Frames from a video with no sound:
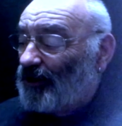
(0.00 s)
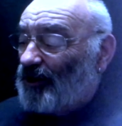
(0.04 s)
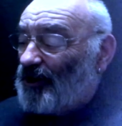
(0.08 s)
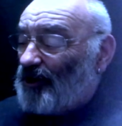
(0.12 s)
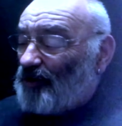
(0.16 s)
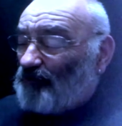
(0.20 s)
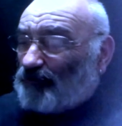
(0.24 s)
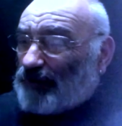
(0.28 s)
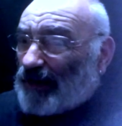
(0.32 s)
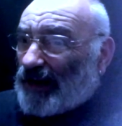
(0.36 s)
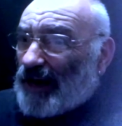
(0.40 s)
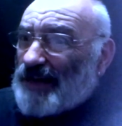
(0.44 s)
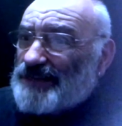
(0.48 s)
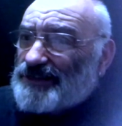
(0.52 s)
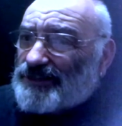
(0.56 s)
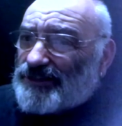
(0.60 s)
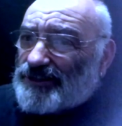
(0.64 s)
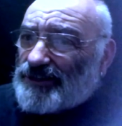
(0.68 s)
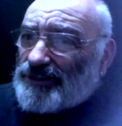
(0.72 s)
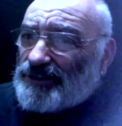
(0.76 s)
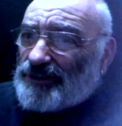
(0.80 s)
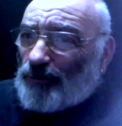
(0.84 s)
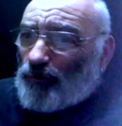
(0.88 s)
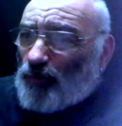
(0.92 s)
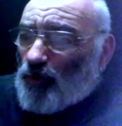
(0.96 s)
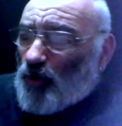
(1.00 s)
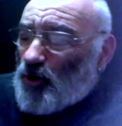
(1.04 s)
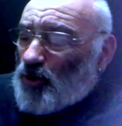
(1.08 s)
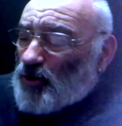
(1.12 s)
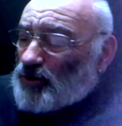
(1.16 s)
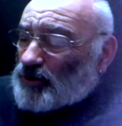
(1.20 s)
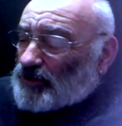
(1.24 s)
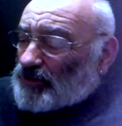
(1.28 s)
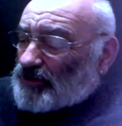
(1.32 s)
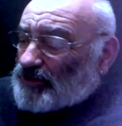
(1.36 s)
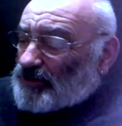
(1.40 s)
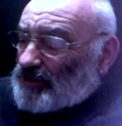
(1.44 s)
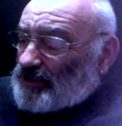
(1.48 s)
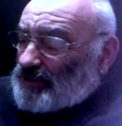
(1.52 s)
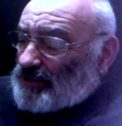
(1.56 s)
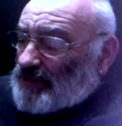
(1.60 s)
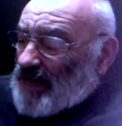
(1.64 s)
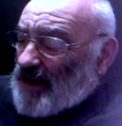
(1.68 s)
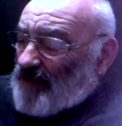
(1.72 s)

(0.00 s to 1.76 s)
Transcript: But I see the worst in